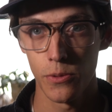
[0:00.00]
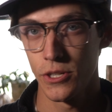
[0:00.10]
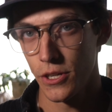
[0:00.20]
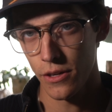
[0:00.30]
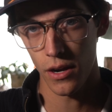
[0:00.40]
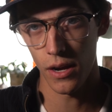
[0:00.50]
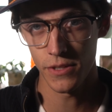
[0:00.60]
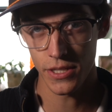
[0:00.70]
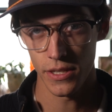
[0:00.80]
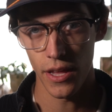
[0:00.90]
which are
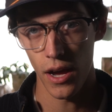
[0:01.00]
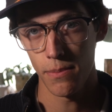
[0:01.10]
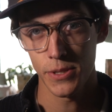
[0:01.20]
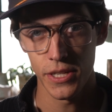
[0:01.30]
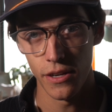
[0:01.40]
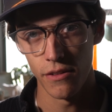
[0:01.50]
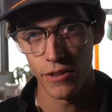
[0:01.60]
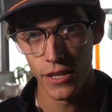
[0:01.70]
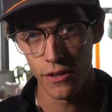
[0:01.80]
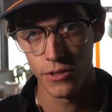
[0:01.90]
obviously the opposite of
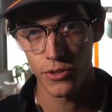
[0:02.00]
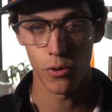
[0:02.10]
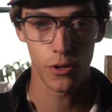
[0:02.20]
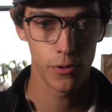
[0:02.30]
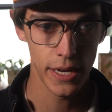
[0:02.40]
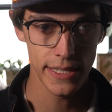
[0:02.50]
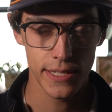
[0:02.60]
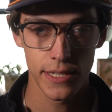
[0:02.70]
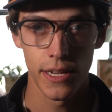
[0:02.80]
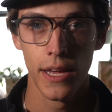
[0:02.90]
hills or
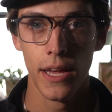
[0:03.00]
crests.